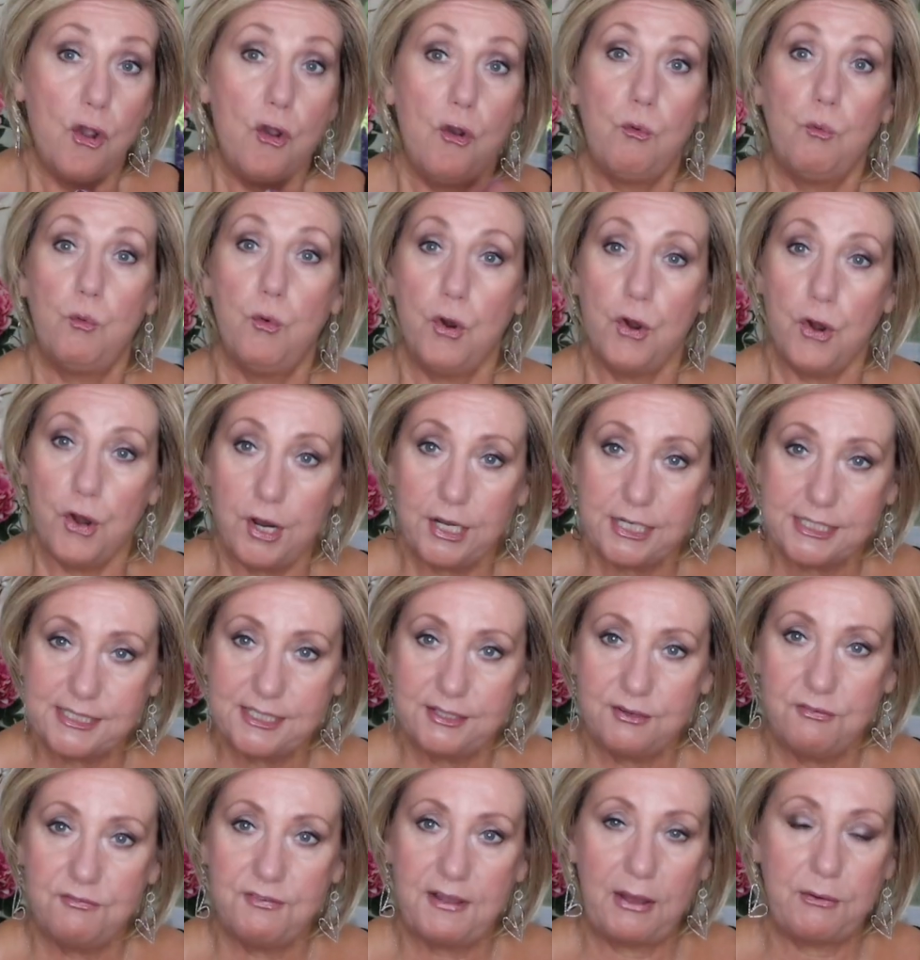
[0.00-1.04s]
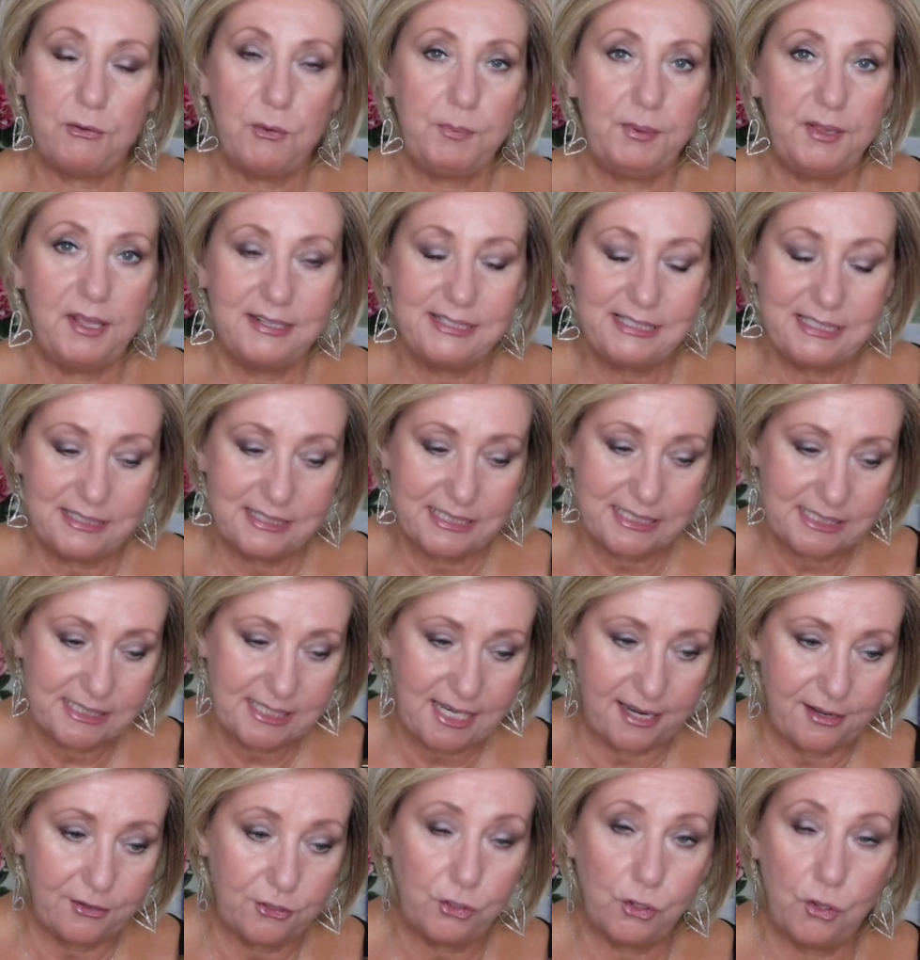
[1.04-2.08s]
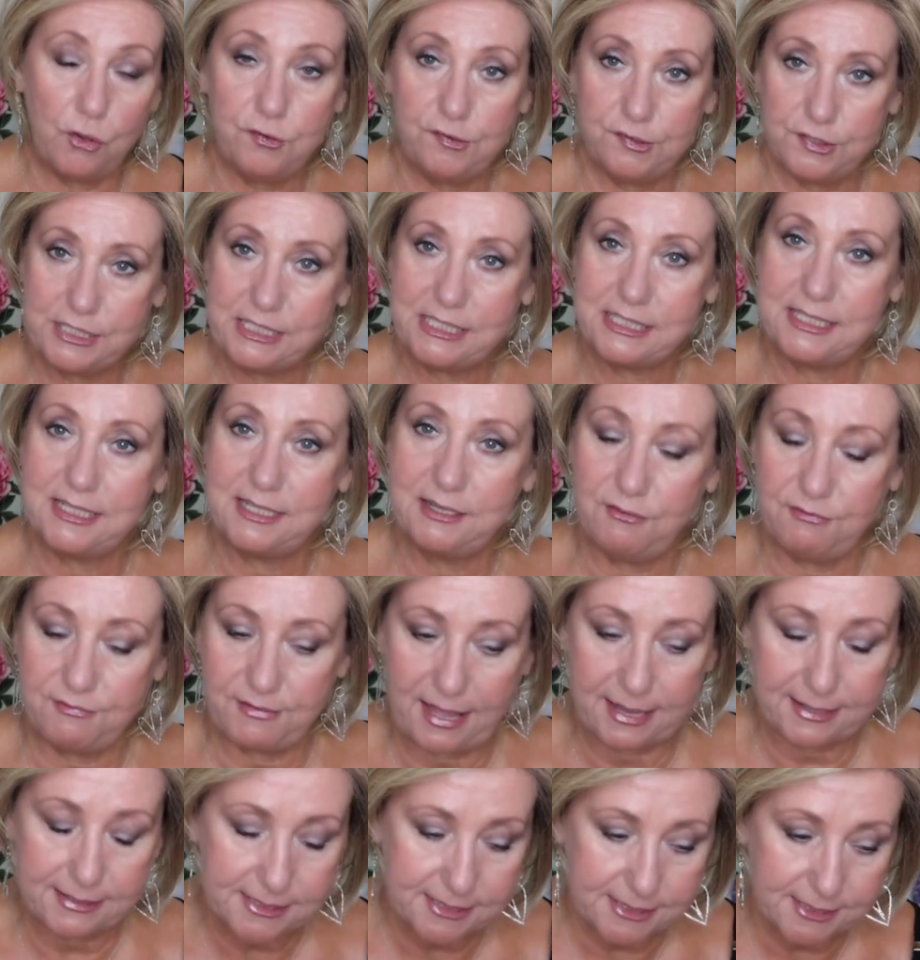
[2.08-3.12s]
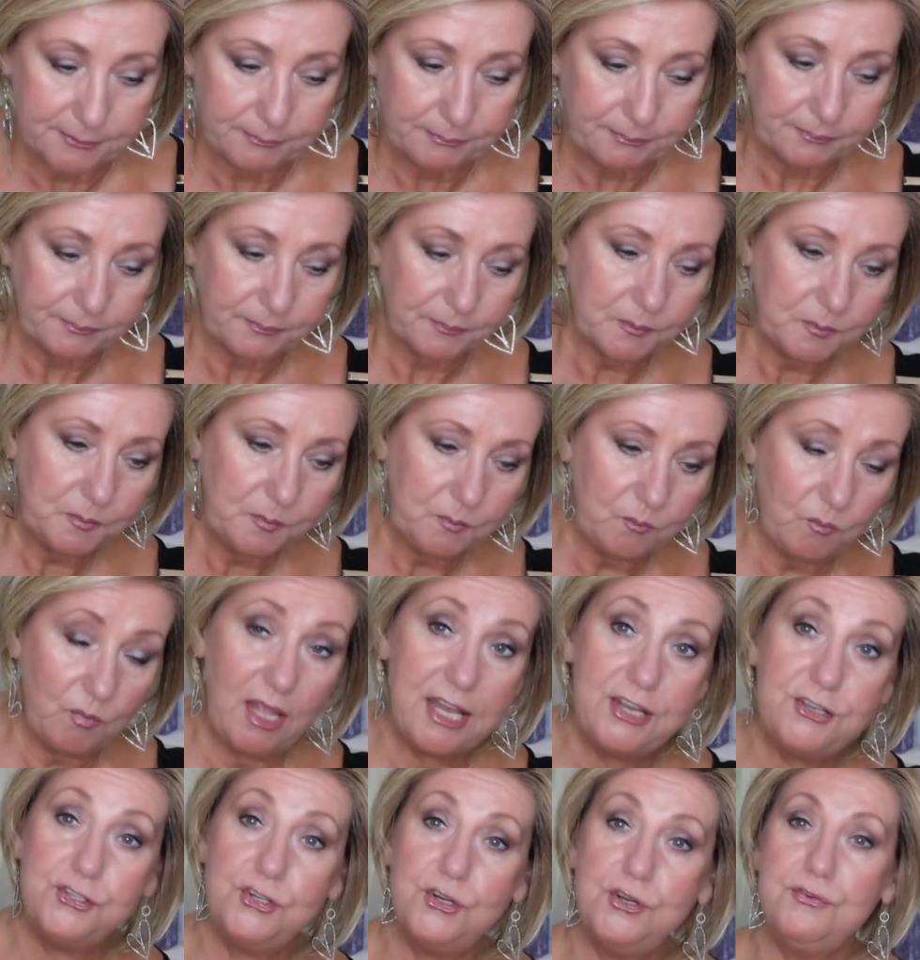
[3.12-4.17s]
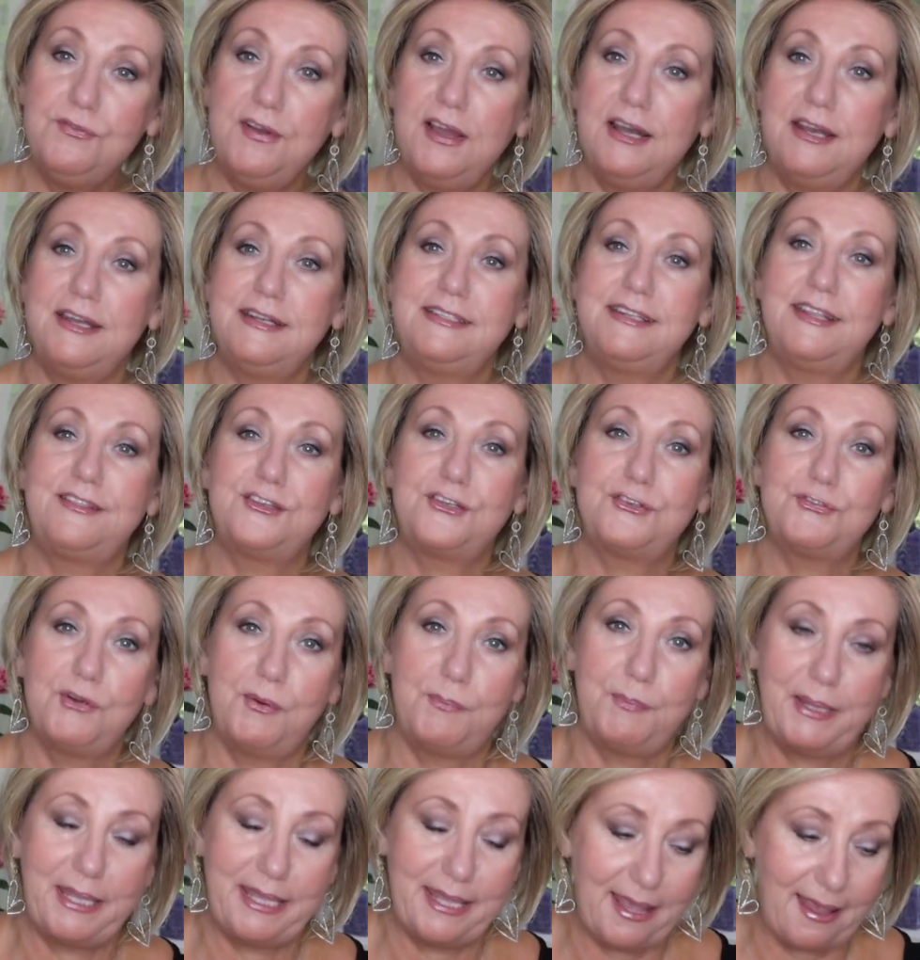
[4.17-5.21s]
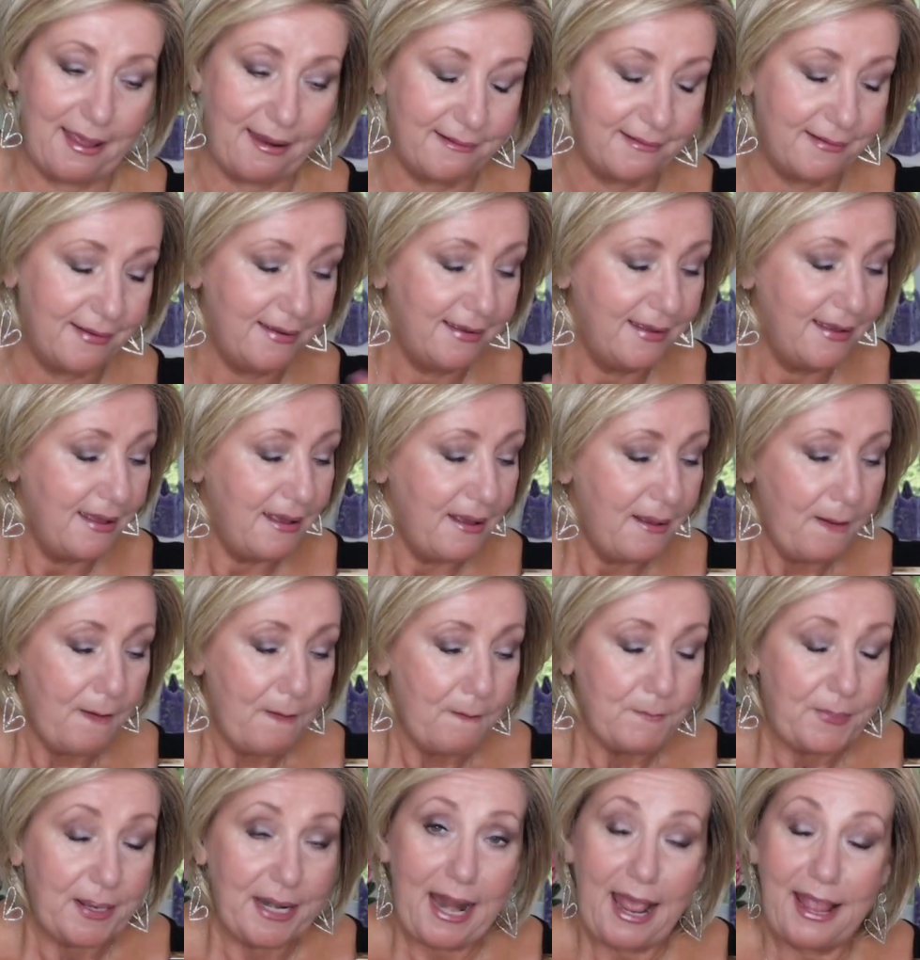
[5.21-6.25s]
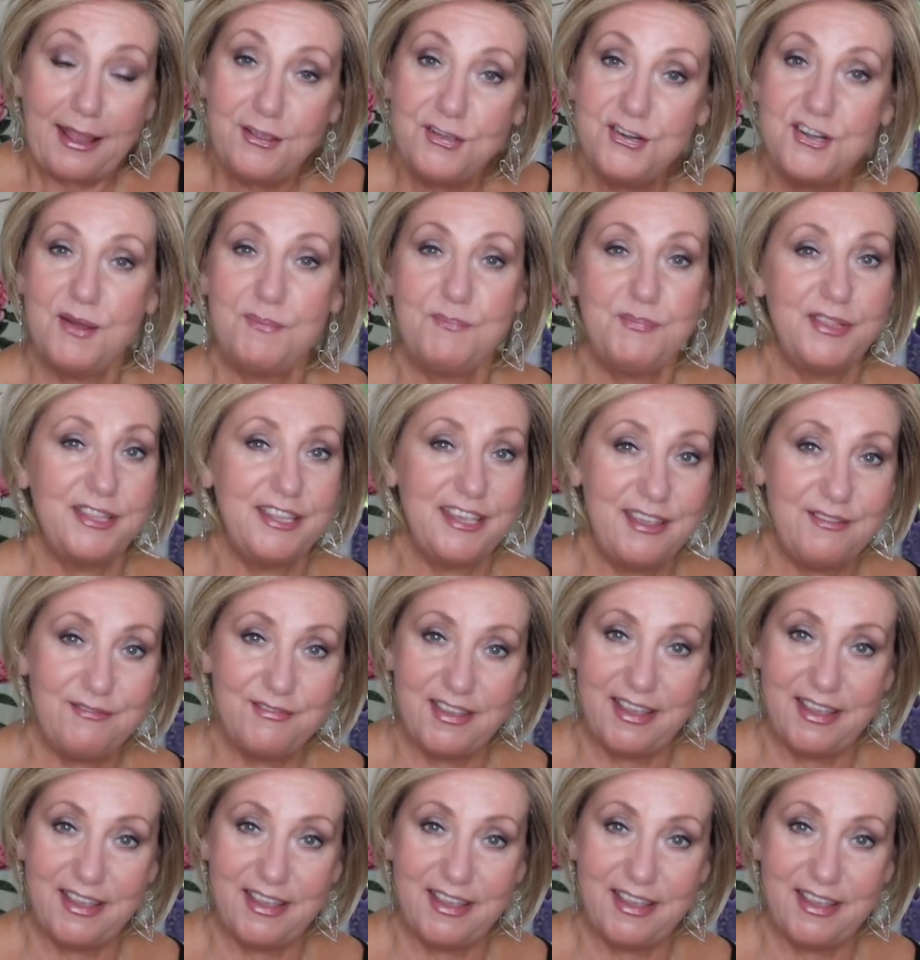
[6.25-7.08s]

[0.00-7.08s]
worked, found a place to stay closer to the event, and turned around and did the trip again. But I could not believe